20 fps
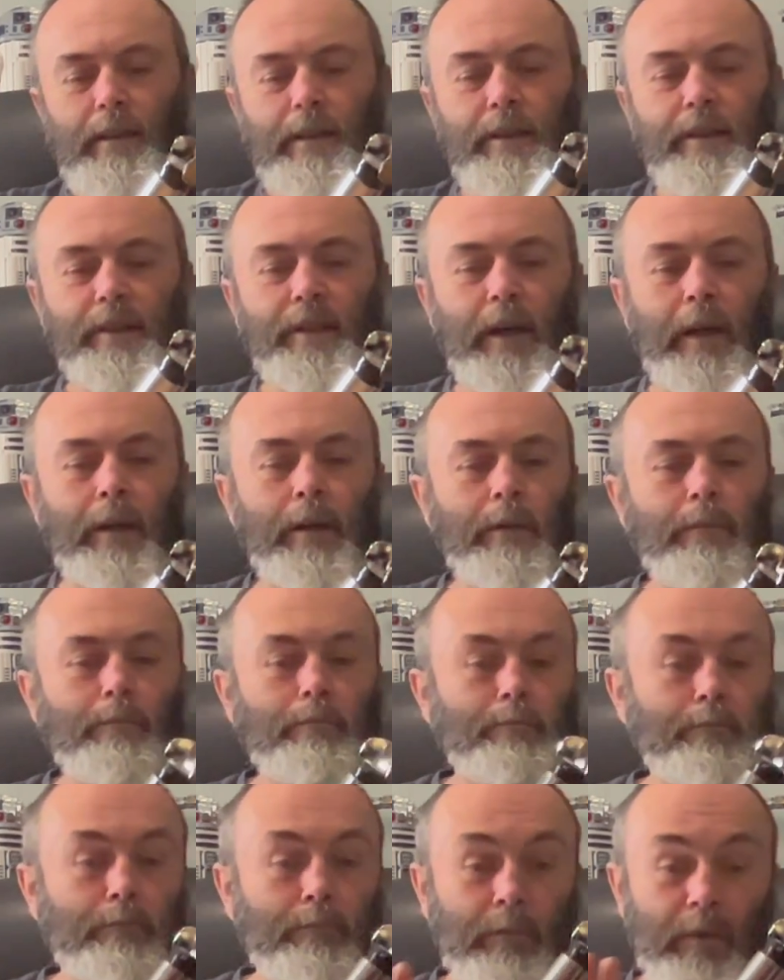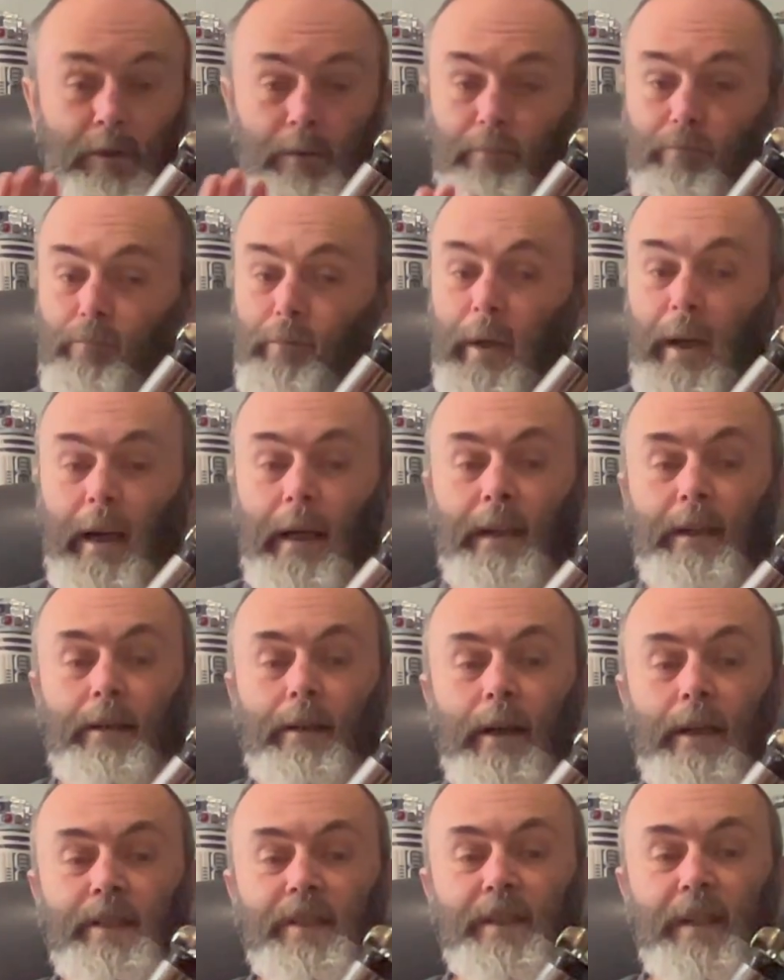So it's a really
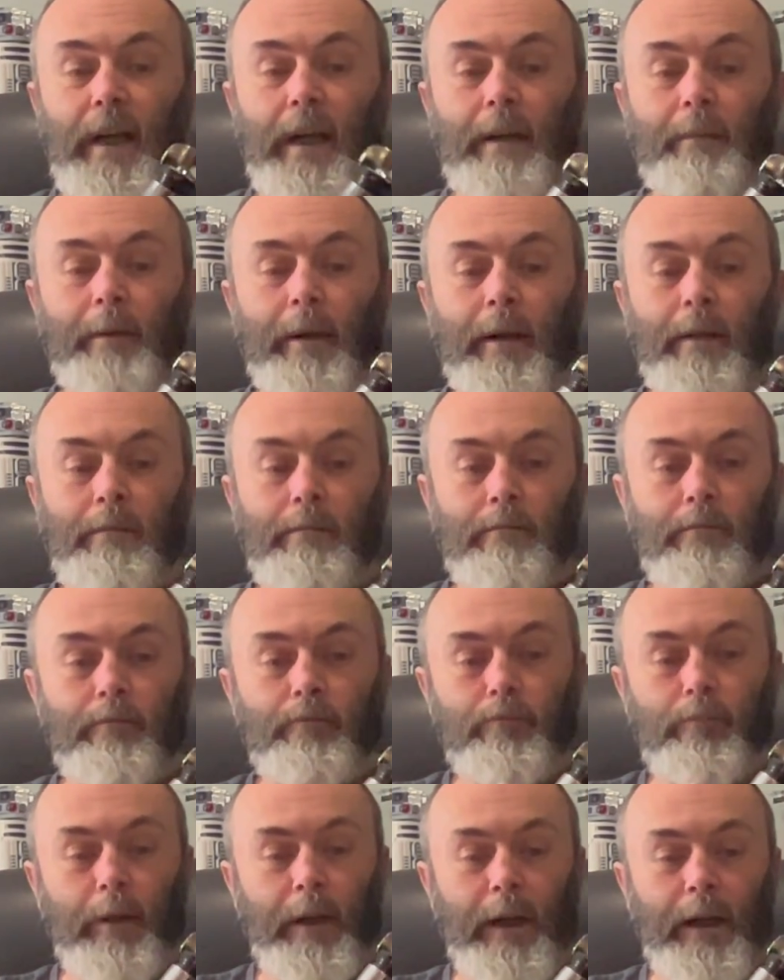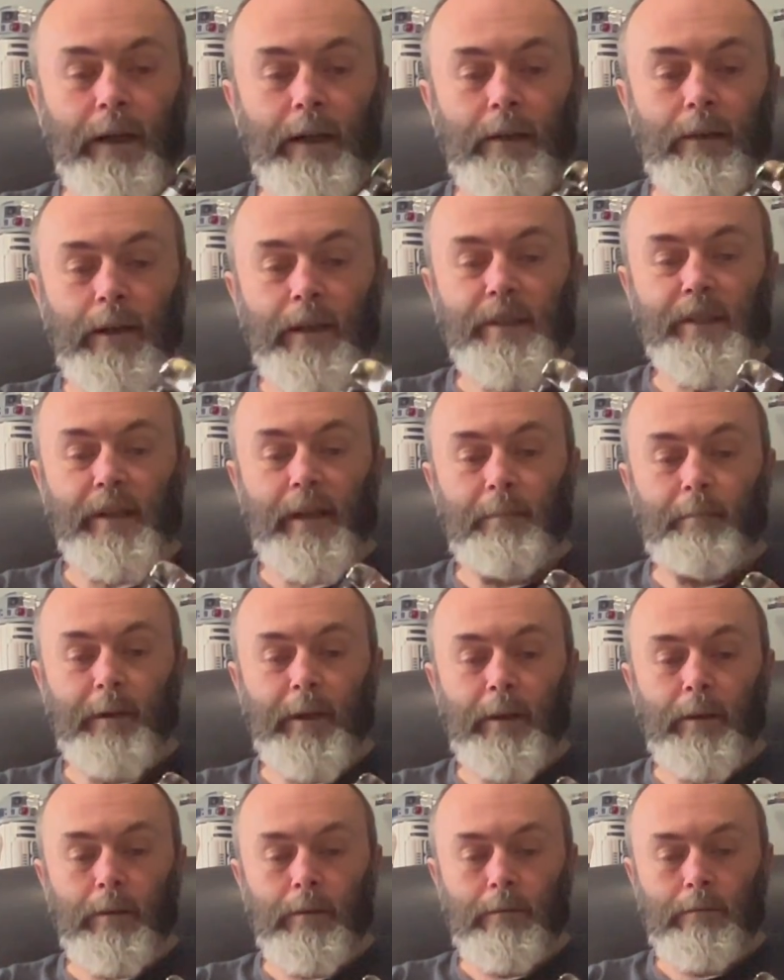nice saber, really nicely
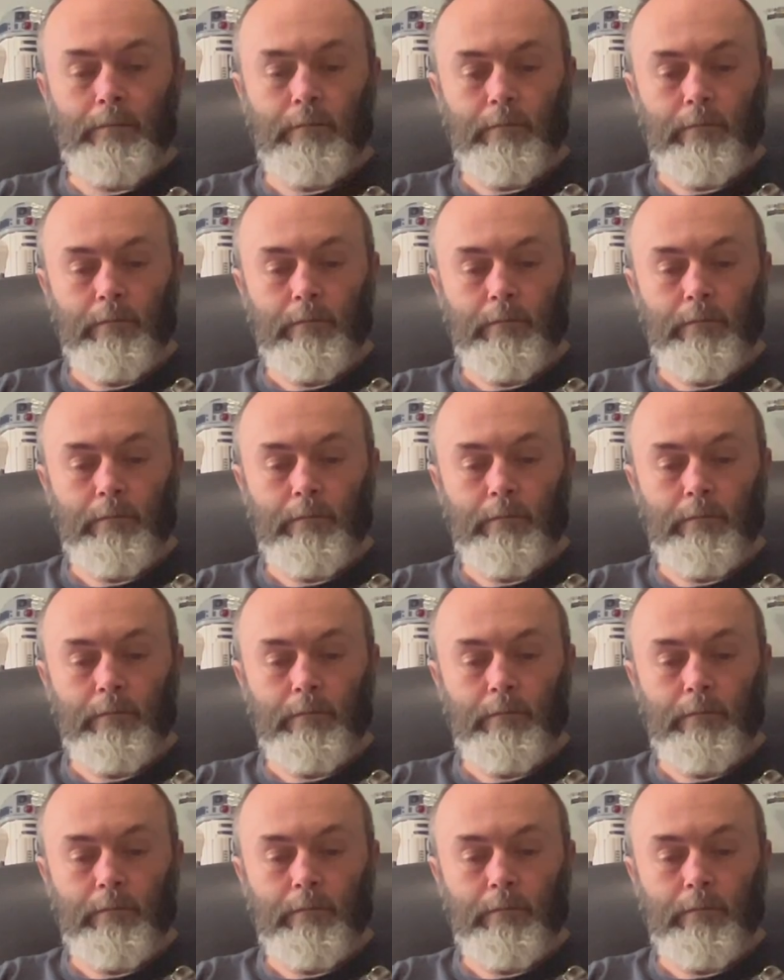built,